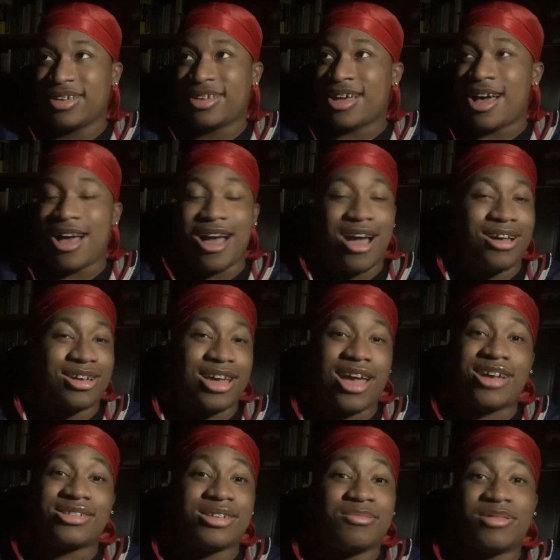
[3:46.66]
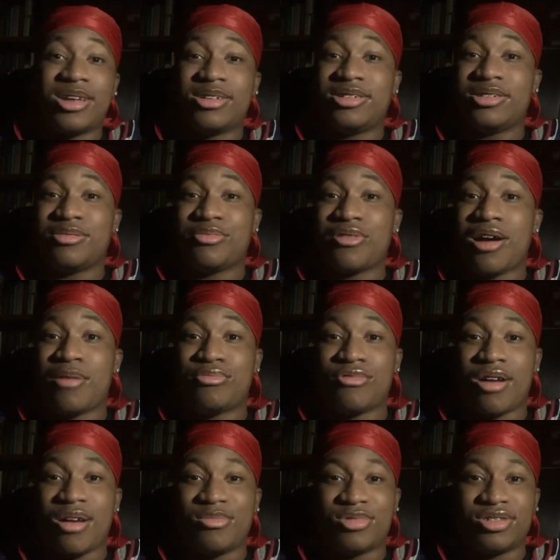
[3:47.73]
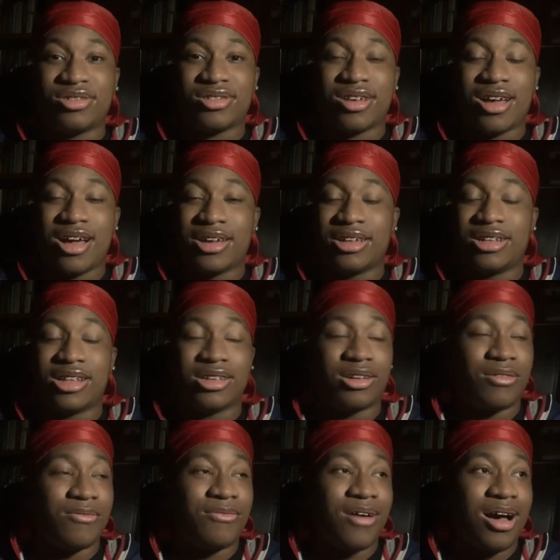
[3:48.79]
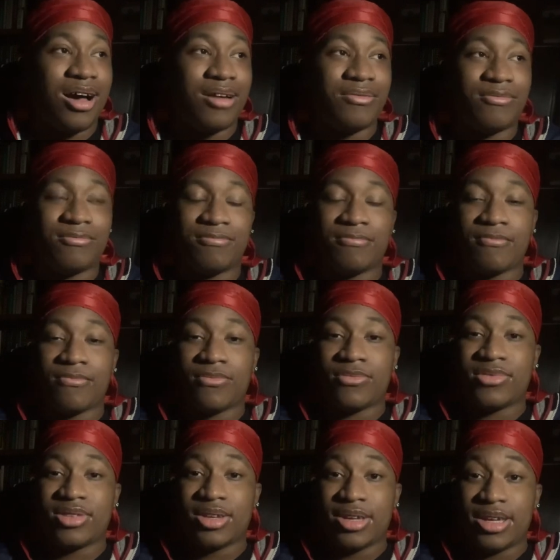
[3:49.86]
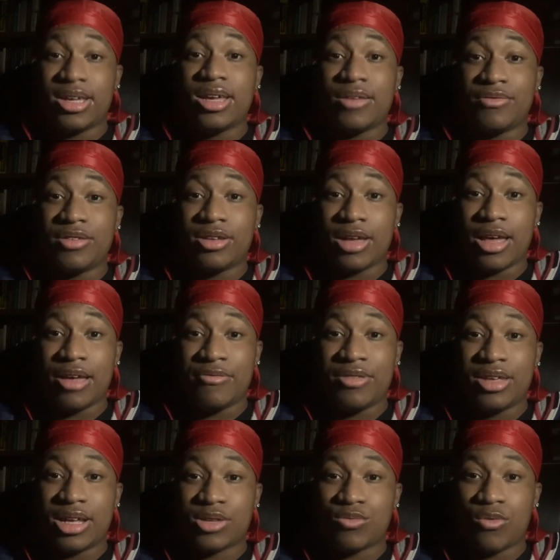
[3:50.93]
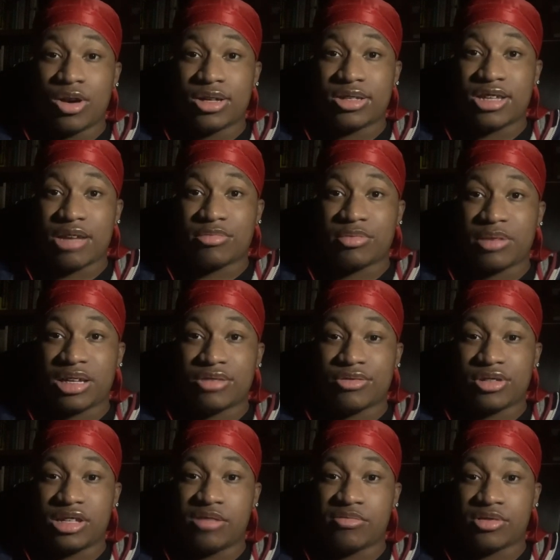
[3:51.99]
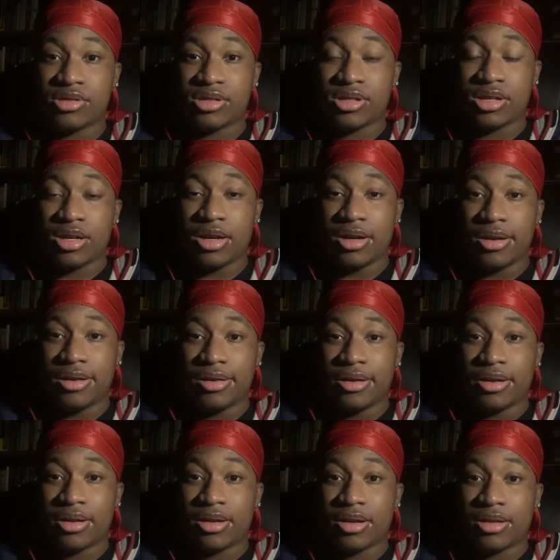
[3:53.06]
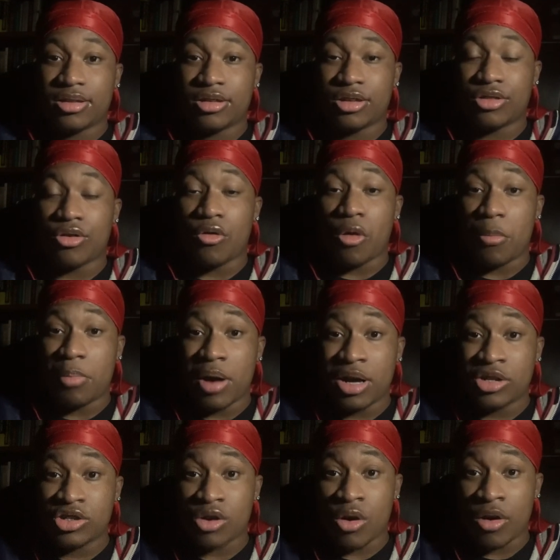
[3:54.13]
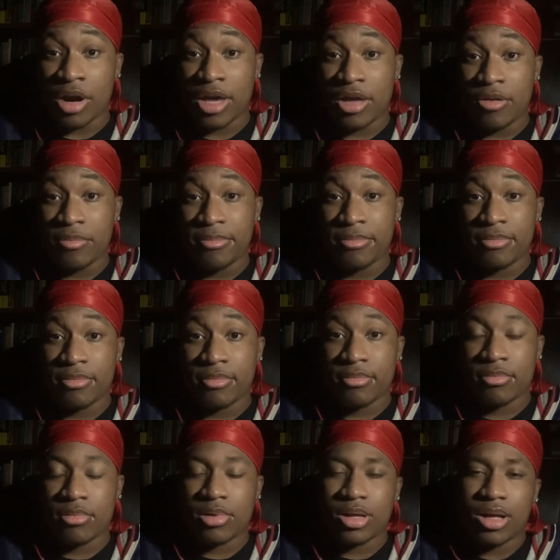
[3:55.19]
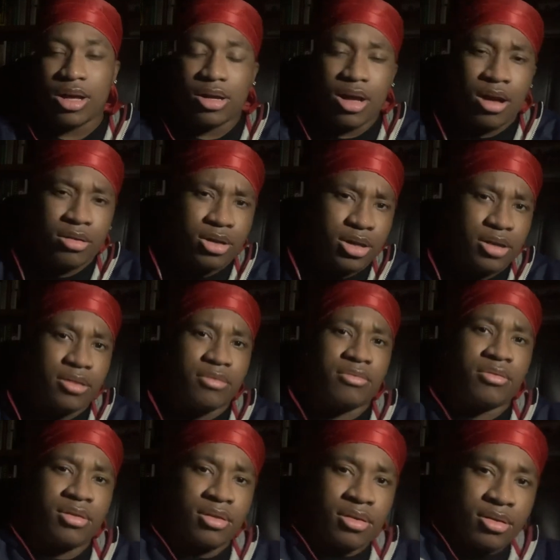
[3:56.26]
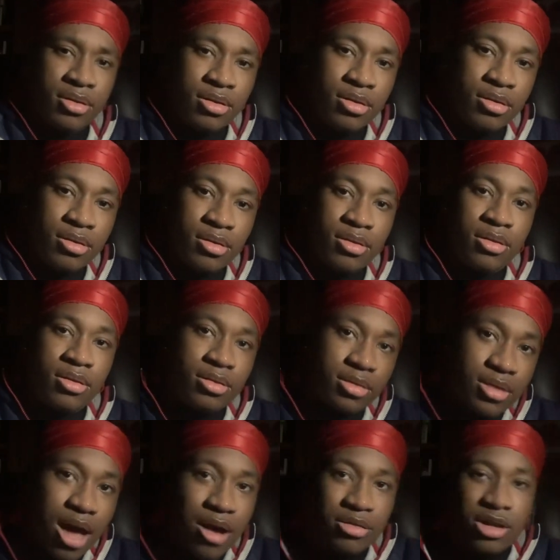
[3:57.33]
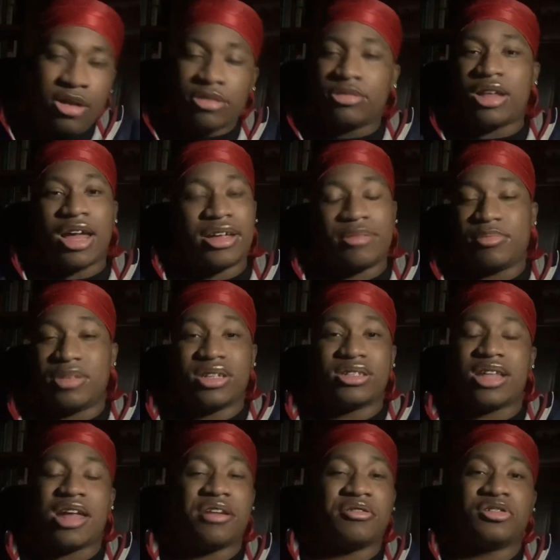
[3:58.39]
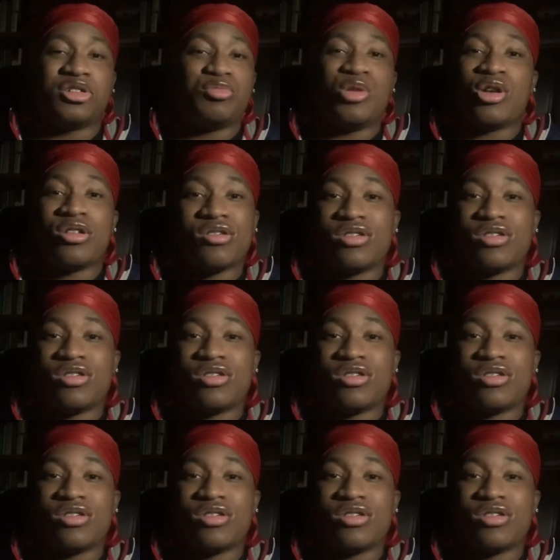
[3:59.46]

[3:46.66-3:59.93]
I'll cash that nigga, bro. I promise. I'll get that nigga 5. If he gets one of Tampa Bay's receivers to throw a punch on him, I'll give. That would because then he'll just be an